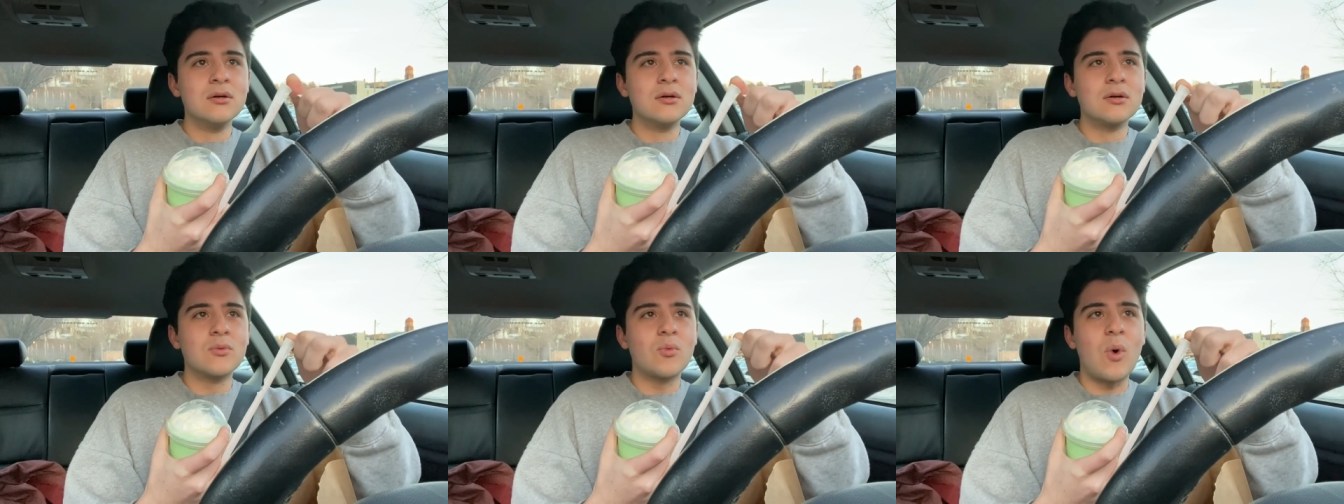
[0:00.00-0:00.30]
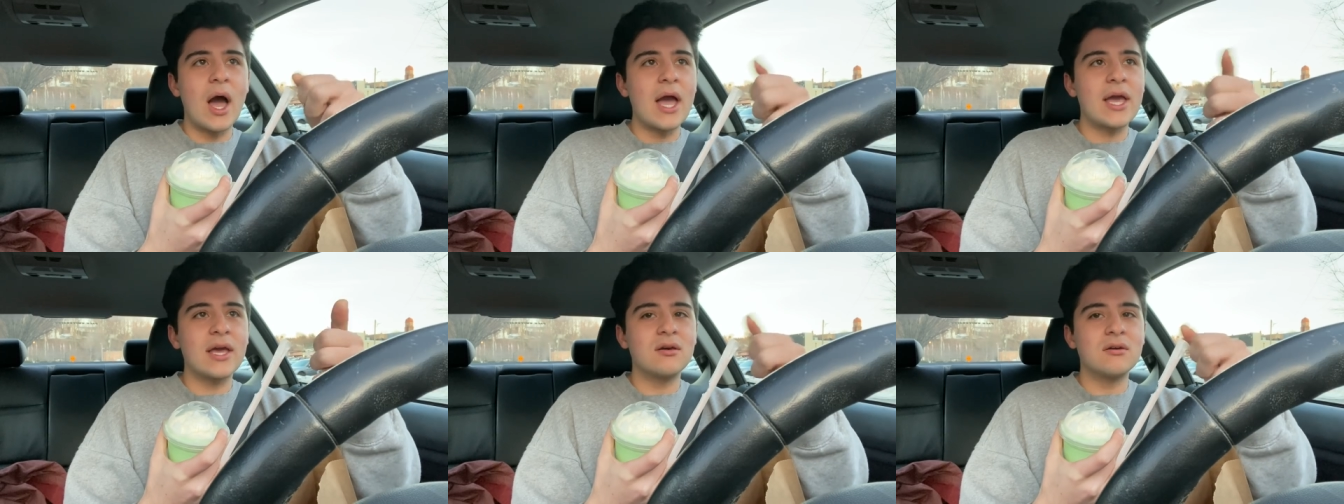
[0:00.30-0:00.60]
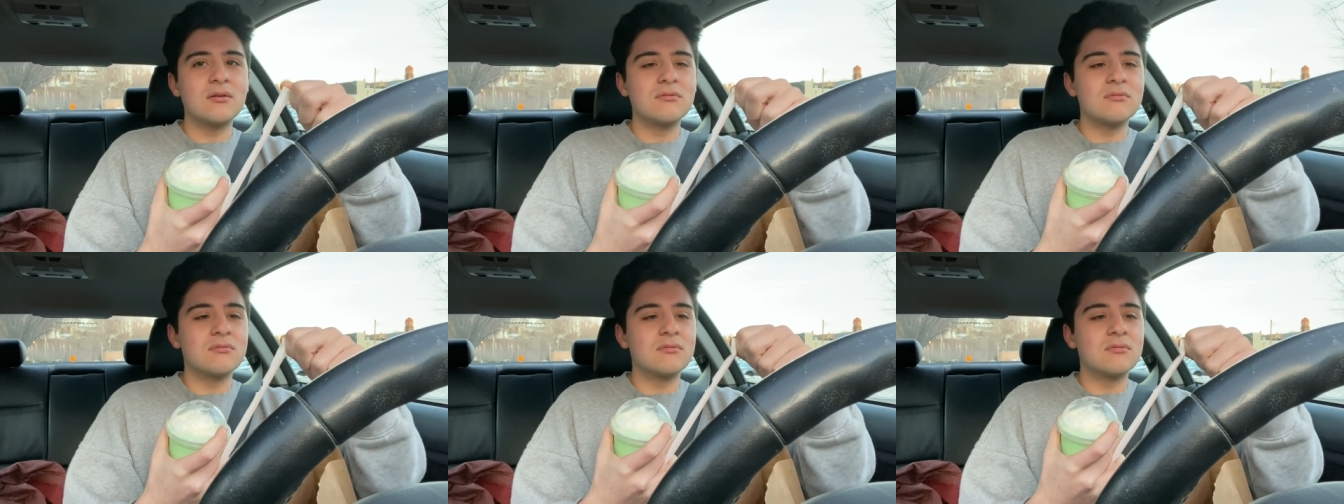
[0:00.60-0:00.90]
Why?
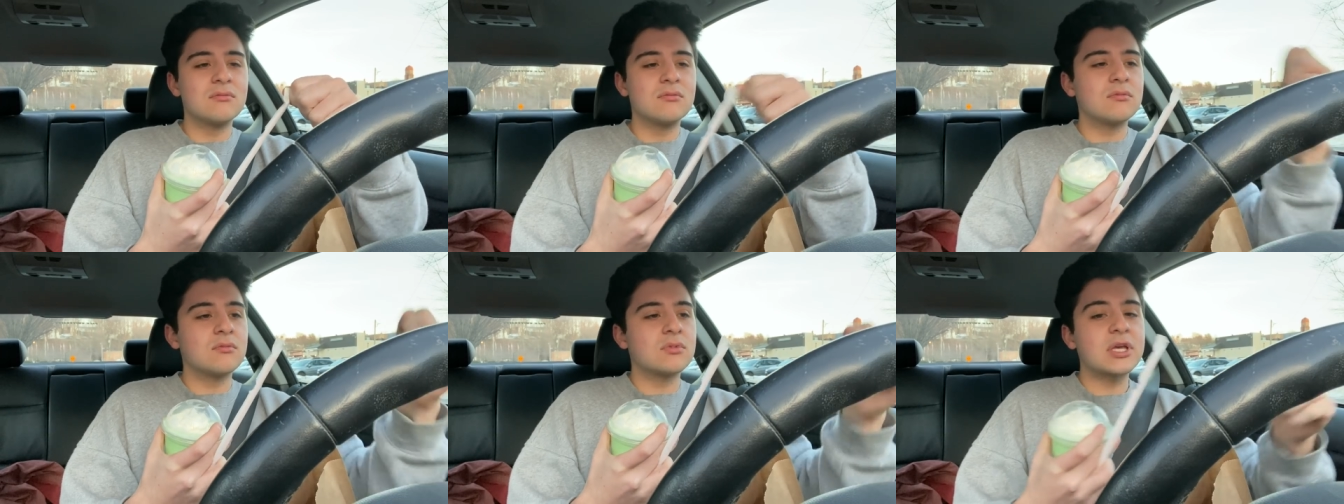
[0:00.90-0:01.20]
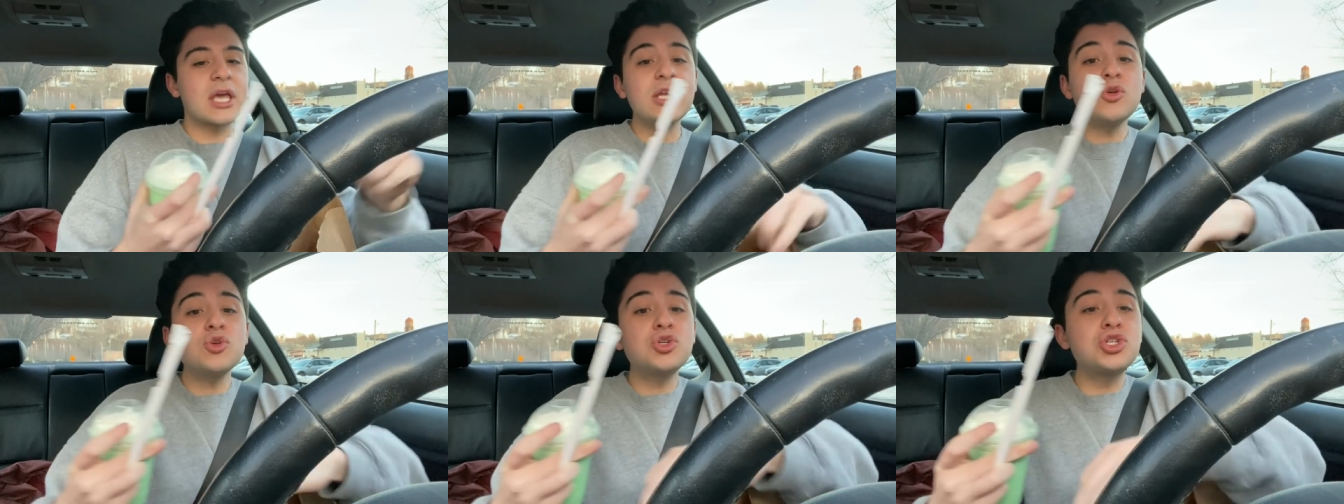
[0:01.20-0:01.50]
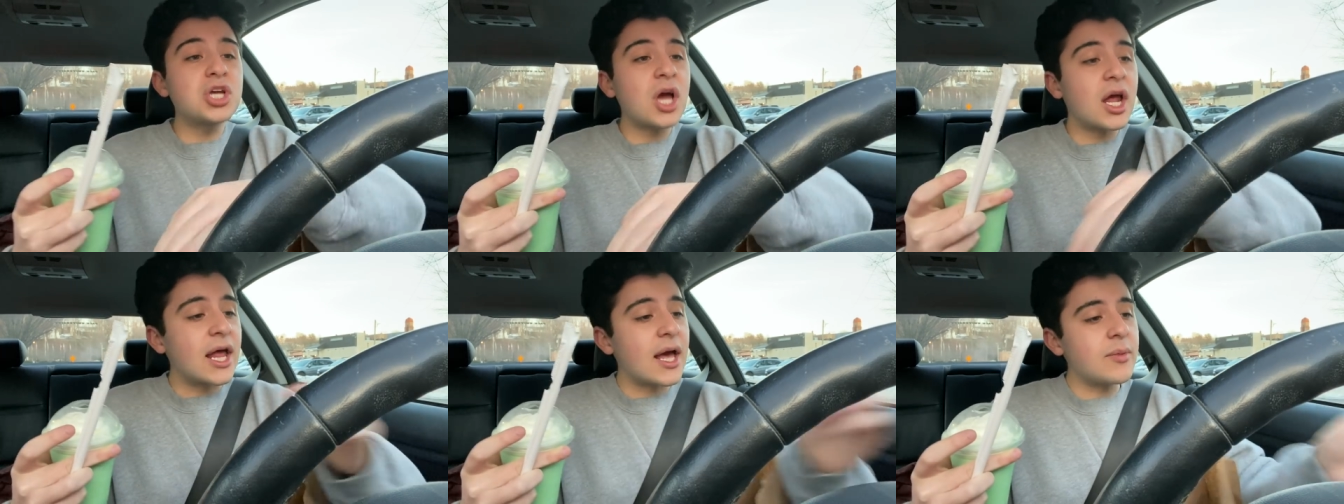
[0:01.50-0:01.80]
Can you
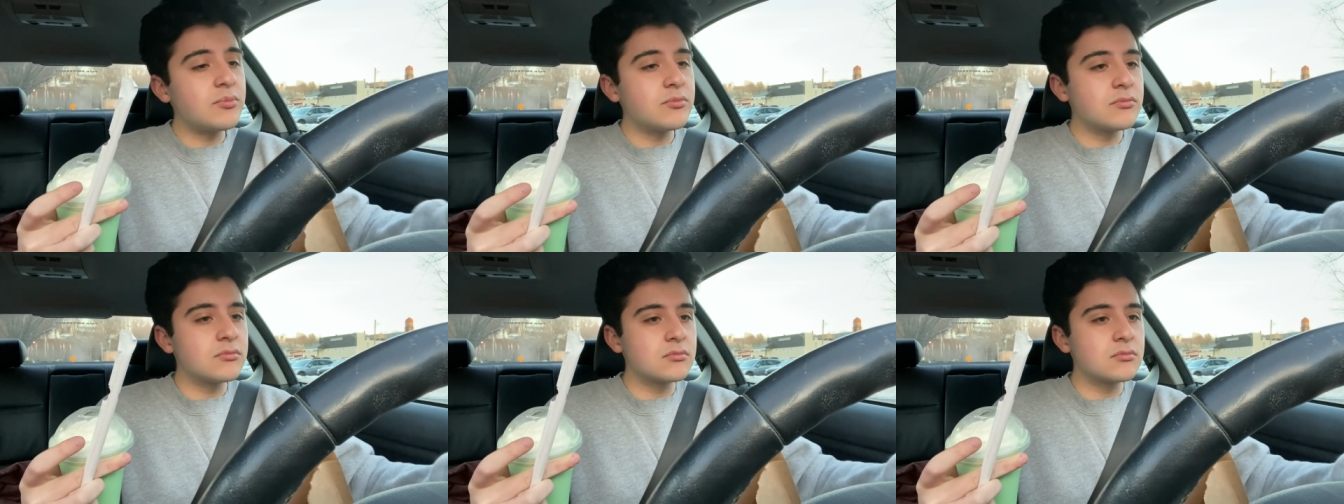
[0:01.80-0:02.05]
shut up?